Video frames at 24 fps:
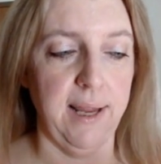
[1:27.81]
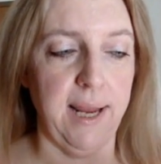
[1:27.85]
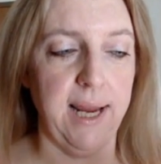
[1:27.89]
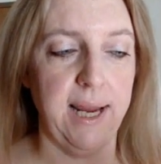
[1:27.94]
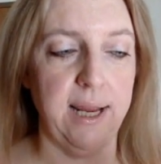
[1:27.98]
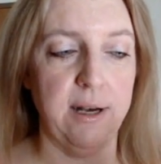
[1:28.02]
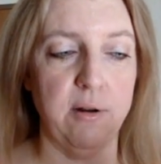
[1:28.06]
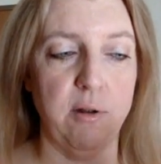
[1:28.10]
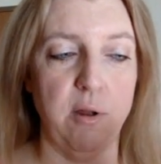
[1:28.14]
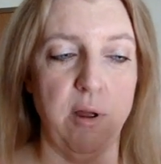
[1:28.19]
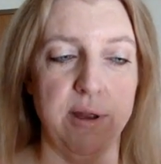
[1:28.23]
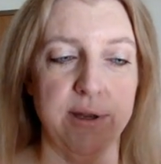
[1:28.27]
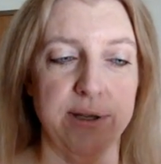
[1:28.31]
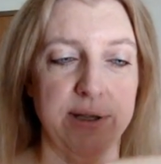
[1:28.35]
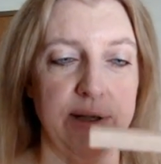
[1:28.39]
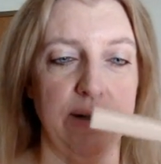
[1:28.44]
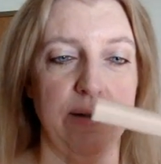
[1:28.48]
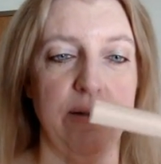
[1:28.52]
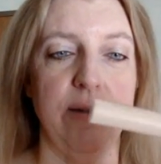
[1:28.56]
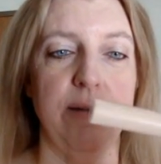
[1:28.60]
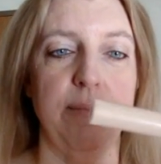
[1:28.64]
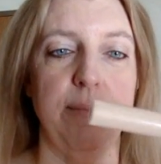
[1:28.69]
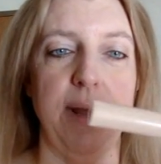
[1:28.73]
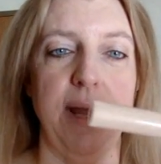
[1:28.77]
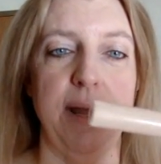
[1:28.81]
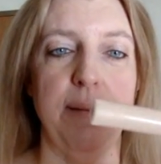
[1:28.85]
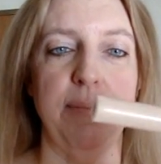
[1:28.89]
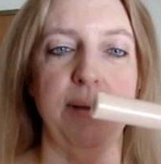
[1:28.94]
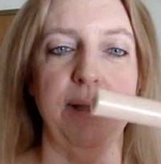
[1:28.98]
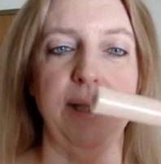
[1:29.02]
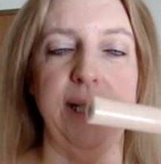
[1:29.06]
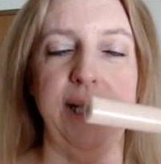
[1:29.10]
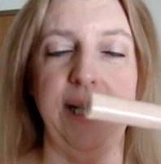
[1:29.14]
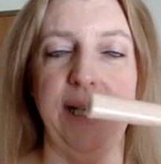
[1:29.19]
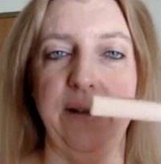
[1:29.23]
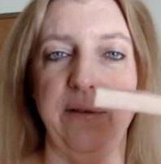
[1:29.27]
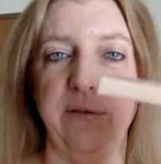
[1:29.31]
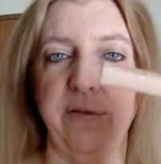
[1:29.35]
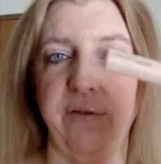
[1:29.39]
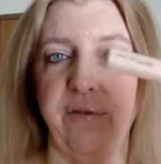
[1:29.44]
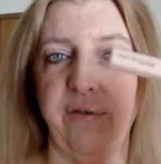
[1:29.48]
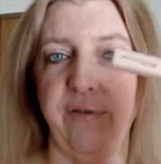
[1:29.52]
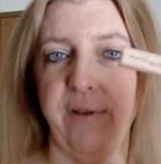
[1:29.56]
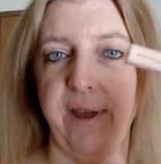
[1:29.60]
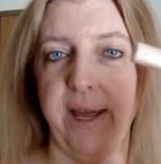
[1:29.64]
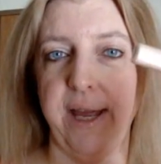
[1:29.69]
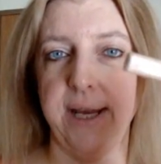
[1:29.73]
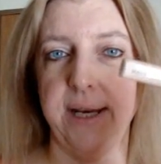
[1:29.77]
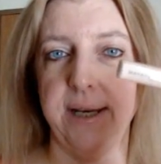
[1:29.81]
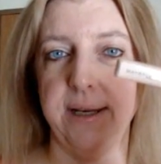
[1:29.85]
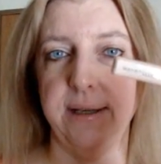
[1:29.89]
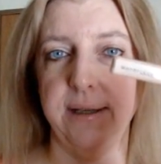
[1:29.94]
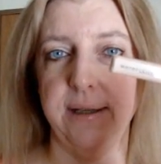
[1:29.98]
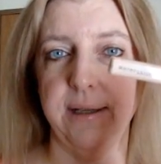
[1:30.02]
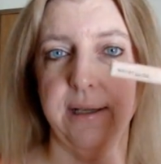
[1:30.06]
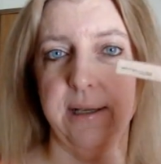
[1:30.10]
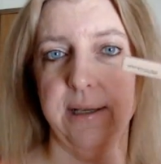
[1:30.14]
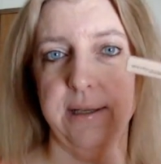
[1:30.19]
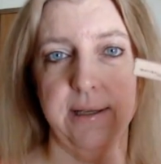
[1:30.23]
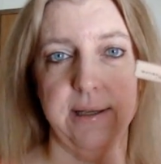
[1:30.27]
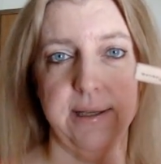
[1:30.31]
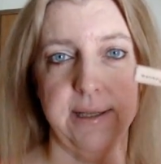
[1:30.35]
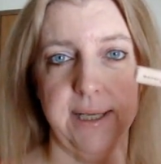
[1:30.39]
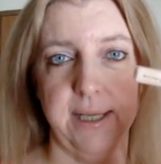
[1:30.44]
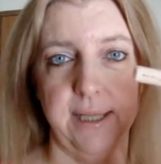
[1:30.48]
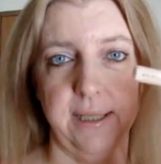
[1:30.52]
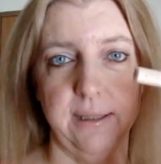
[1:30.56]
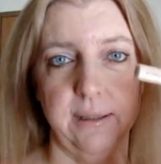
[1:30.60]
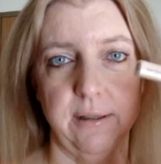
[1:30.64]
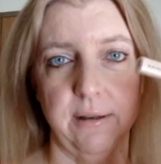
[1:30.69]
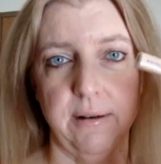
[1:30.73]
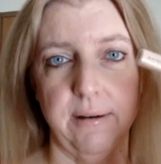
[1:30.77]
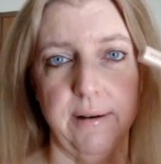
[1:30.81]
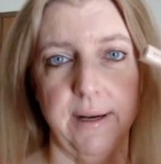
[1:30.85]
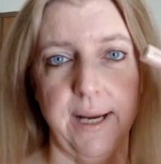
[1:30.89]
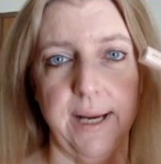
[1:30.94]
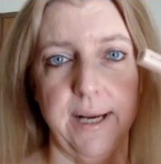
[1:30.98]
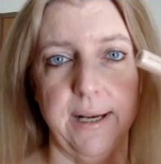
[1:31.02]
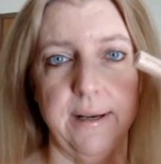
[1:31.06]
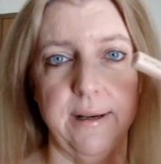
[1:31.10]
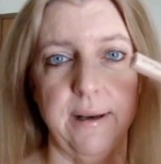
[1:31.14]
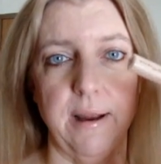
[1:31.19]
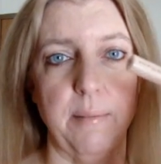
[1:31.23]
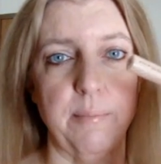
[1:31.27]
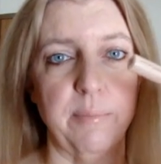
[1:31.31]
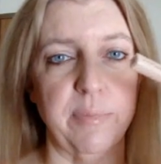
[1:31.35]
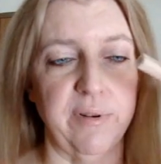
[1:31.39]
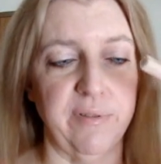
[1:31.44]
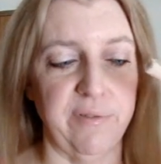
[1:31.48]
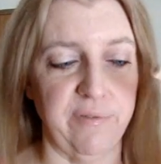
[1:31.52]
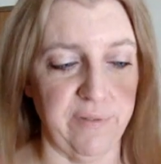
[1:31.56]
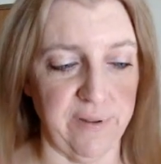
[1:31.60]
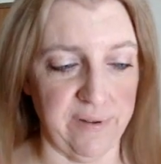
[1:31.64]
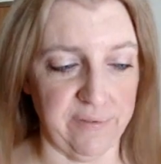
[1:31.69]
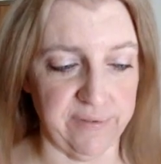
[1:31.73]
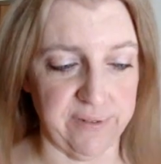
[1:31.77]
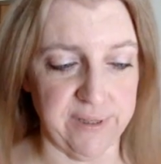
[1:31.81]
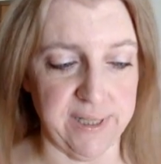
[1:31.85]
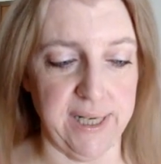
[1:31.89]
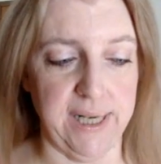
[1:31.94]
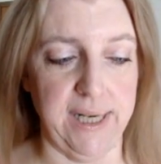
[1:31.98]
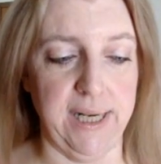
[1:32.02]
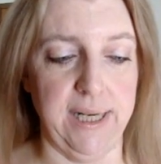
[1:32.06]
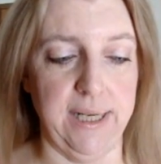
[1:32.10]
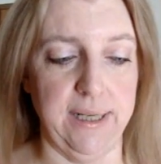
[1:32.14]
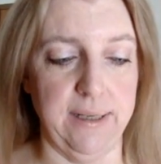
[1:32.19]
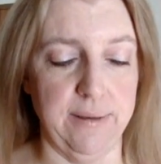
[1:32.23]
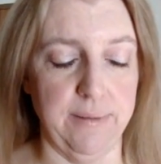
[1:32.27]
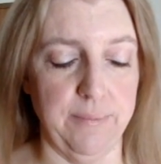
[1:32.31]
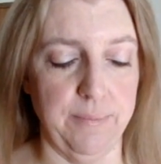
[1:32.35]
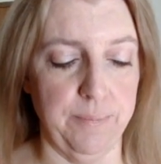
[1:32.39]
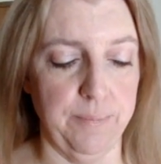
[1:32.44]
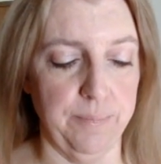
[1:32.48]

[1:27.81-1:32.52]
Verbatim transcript: and also the Maybelline Fit Concealer in number 15.